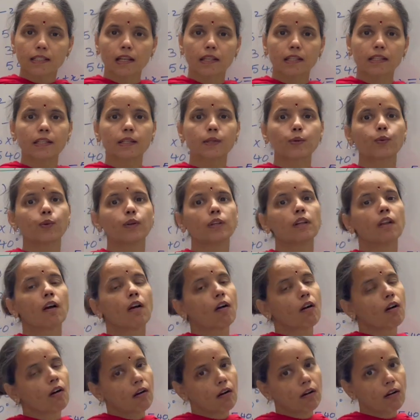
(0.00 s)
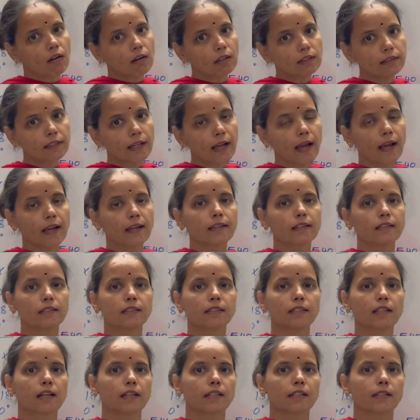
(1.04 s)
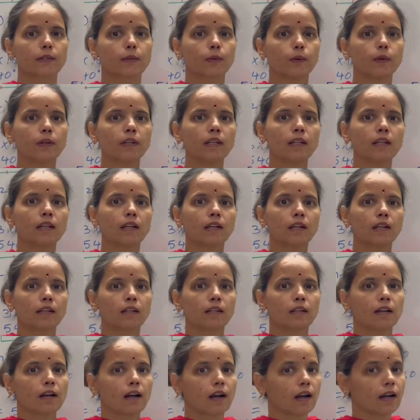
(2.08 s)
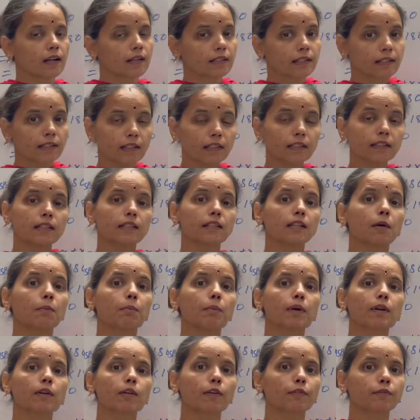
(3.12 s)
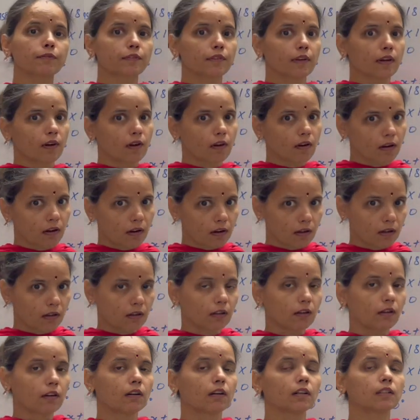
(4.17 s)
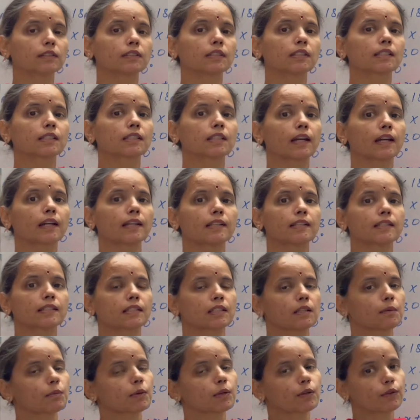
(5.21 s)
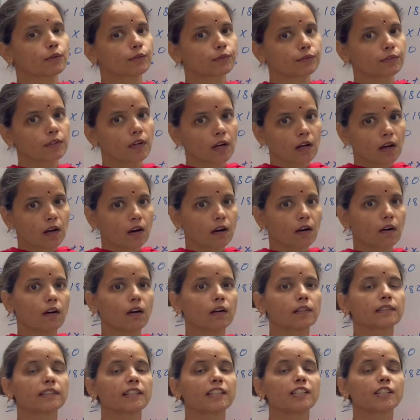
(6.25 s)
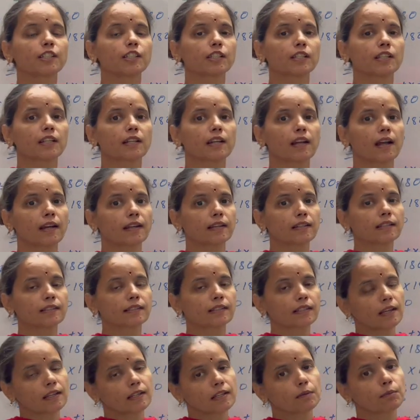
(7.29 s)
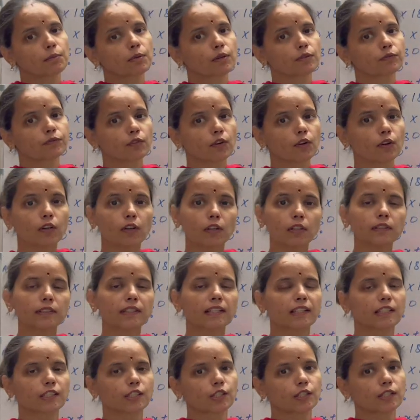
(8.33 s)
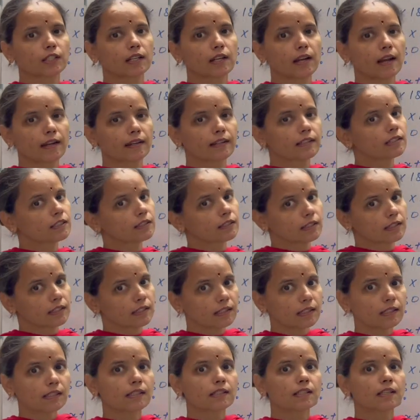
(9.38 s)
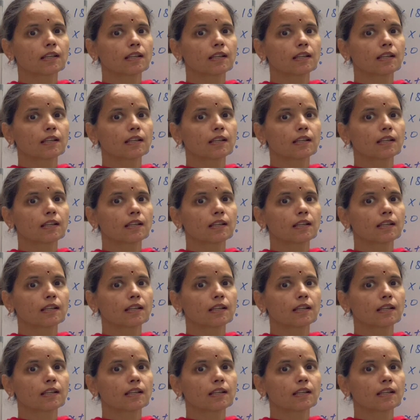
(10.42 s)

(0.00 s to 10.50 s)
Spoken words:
are equal, all the angles are equal, and here the number of all the sides, number of all the interior angles and number of all the exterior angles is